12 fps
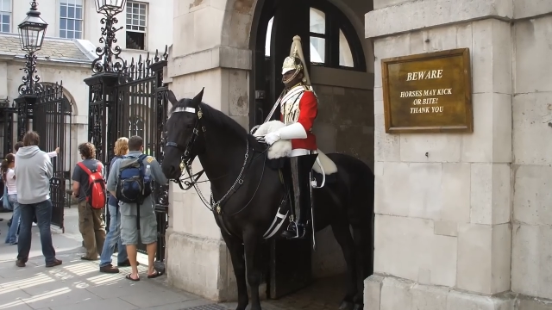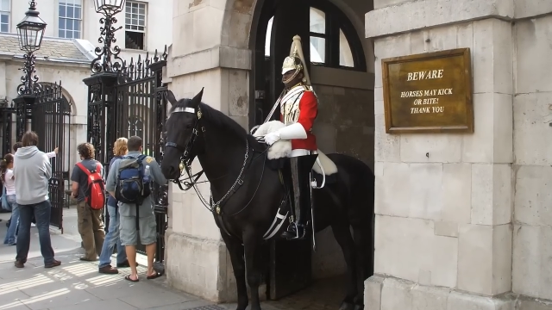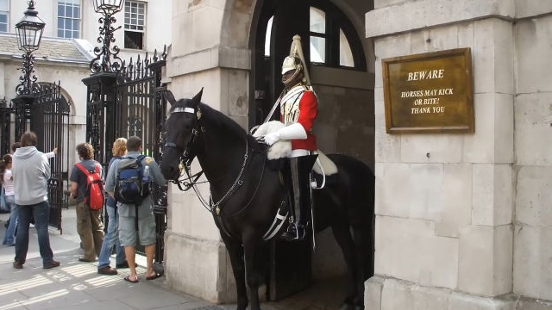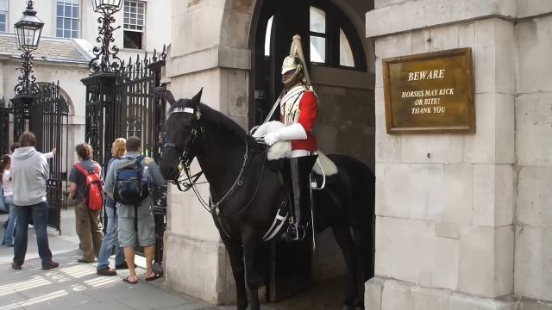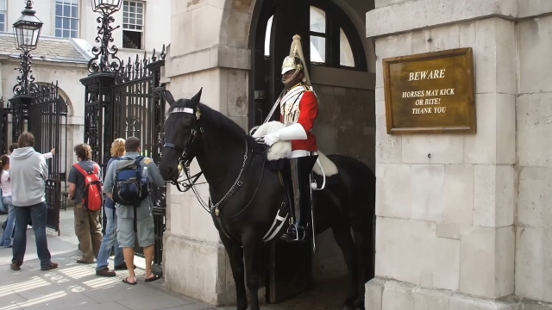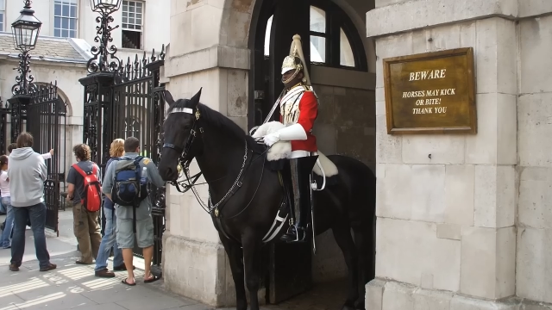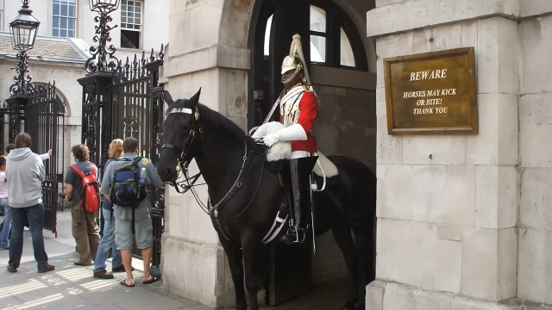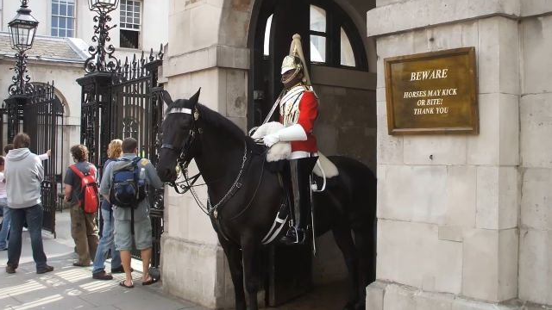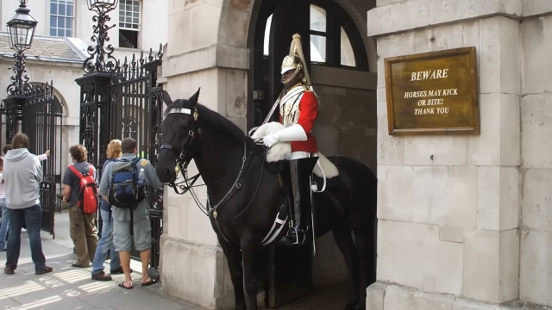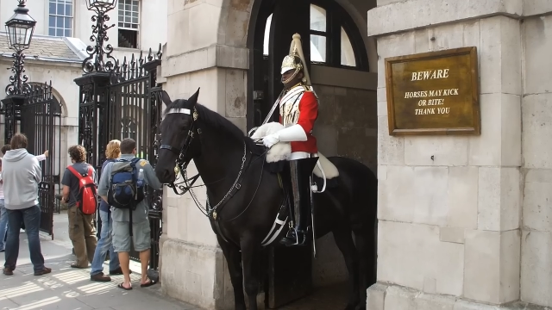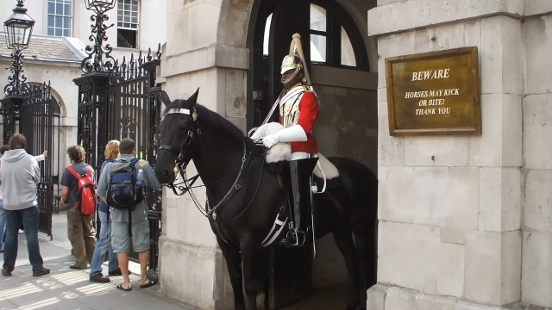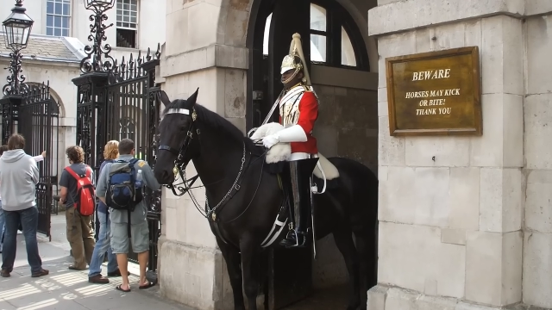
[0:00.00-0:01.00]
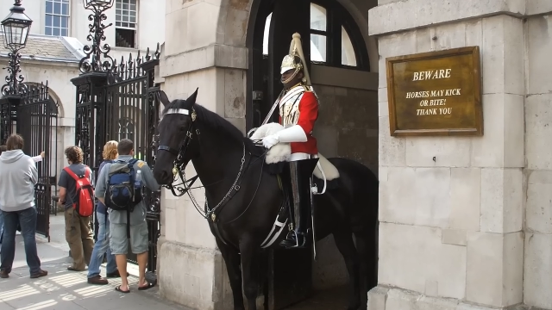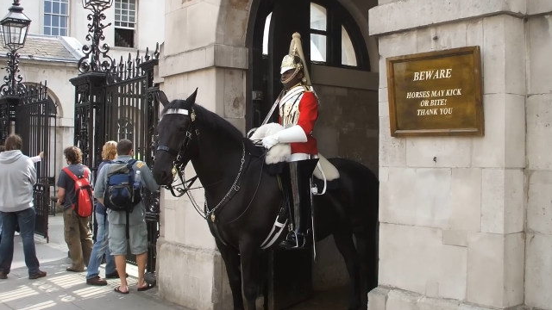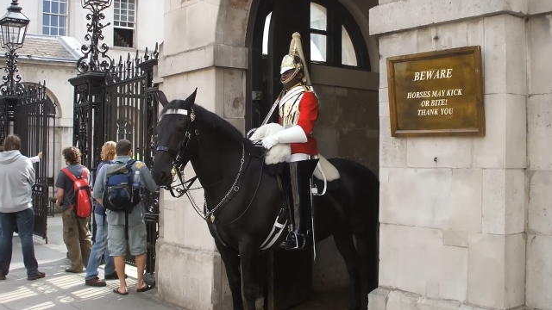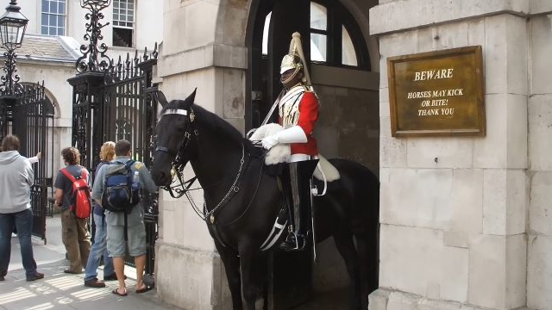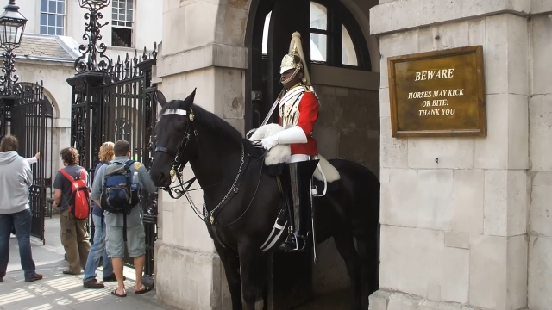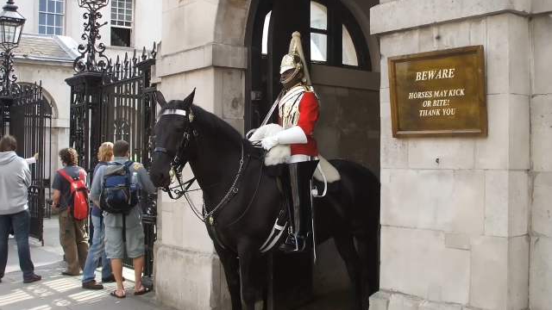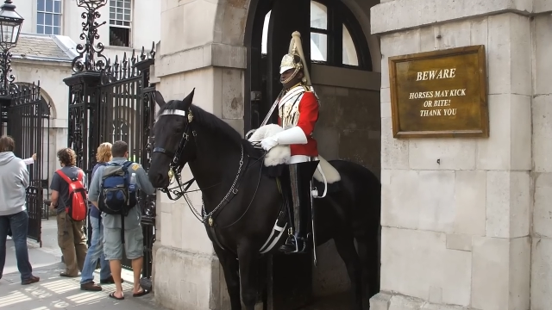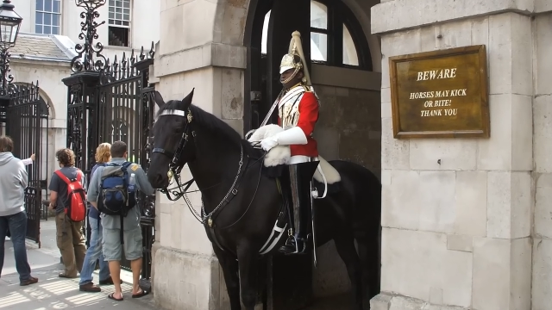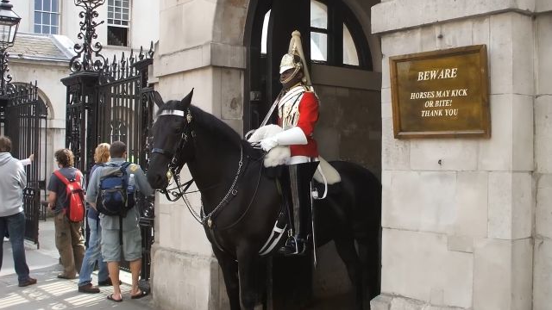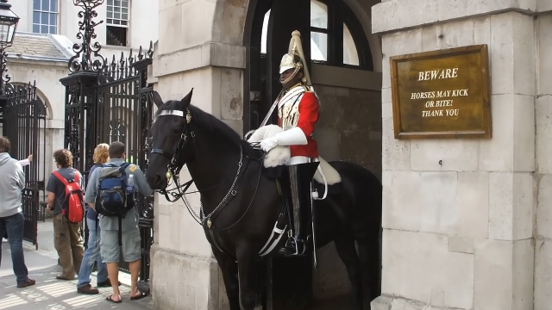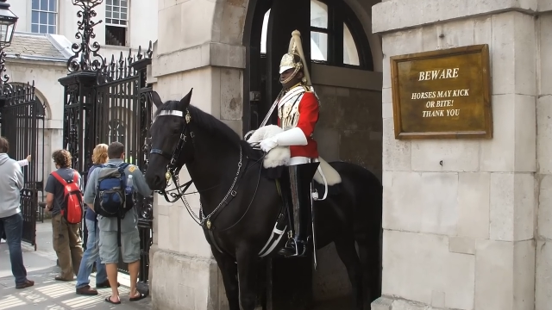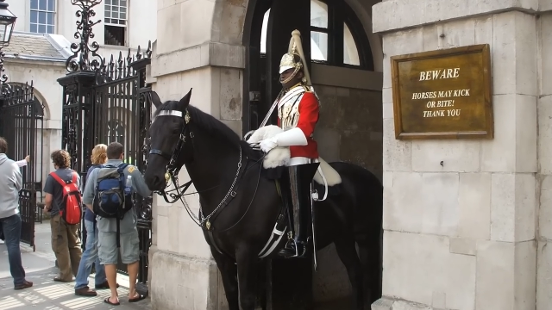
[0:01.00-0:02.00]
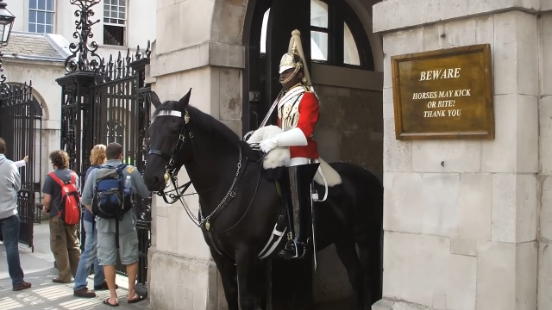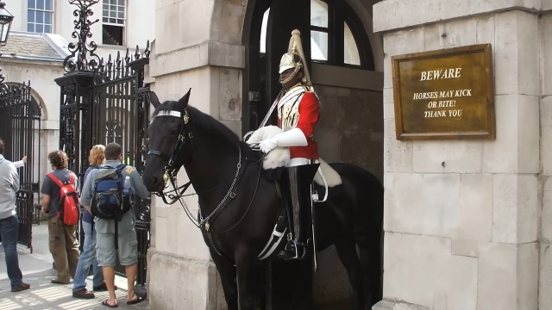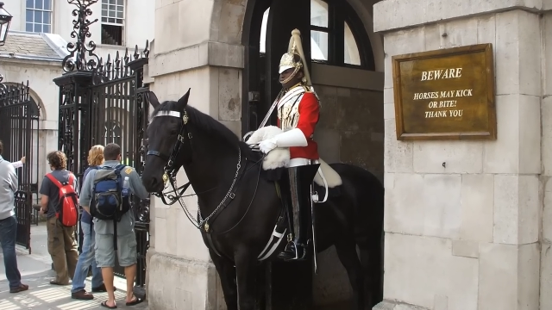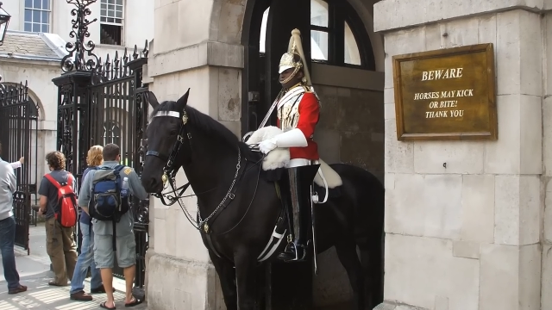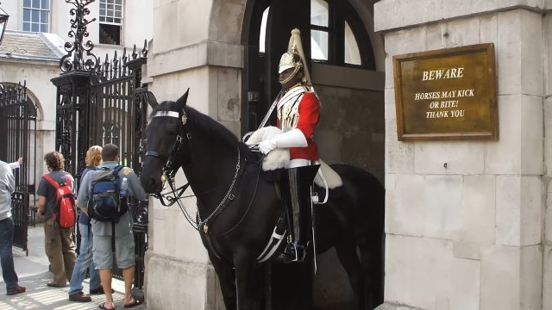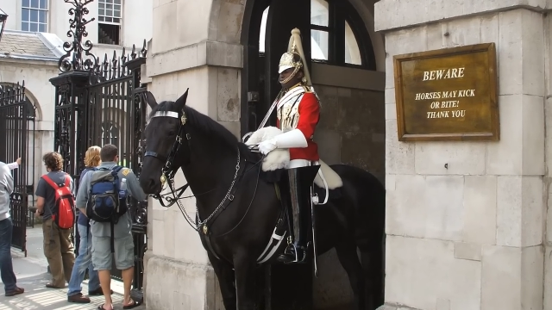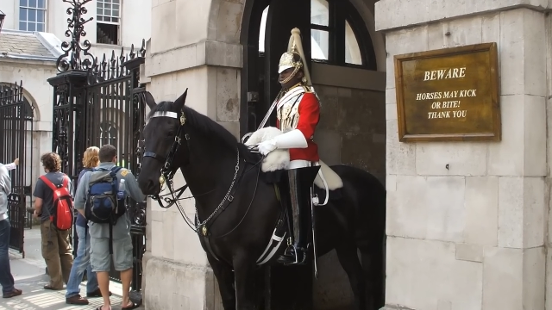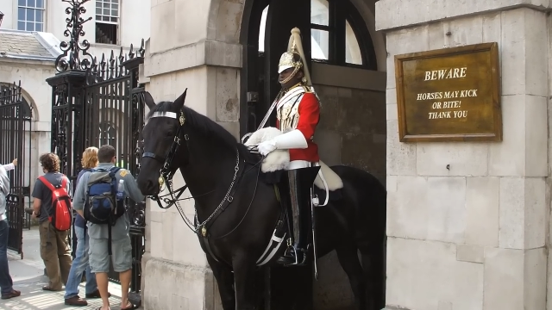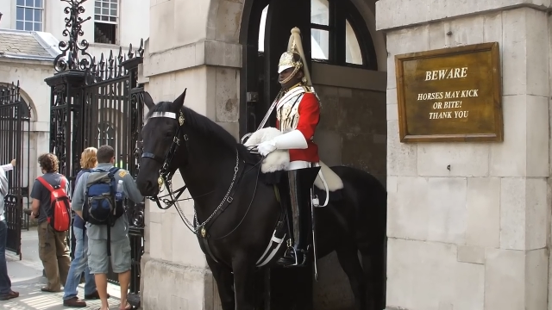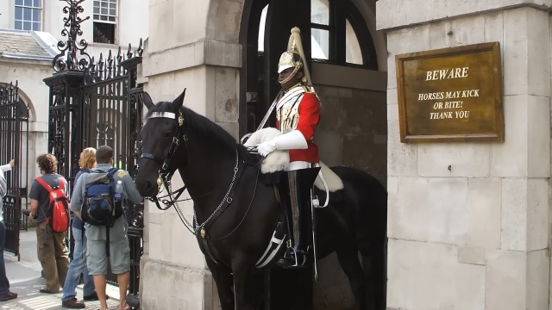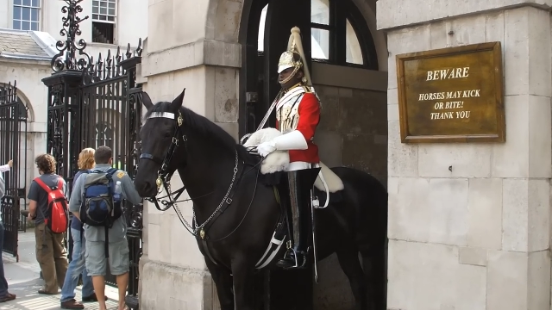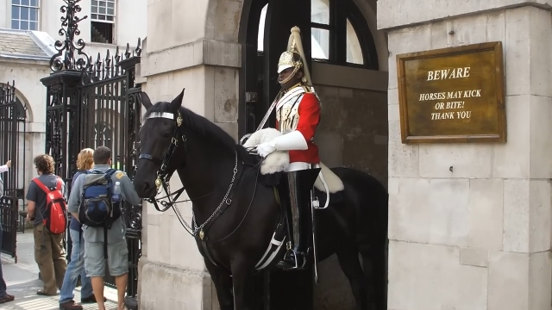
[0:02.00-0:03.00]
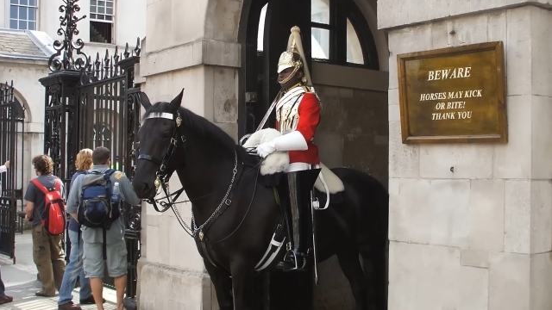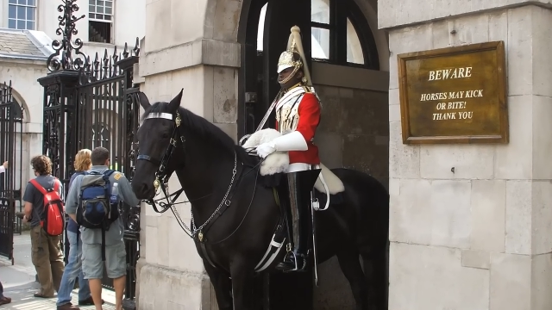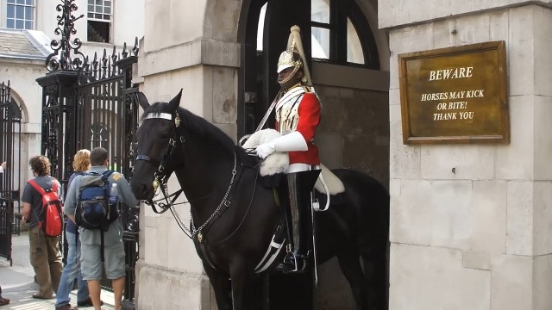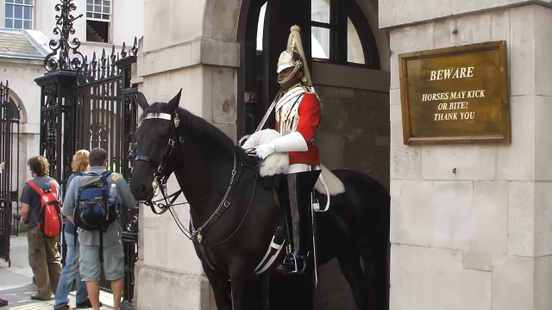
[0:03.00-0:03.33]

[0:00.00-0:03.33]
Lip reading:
No face is visible, so there are no lips to read.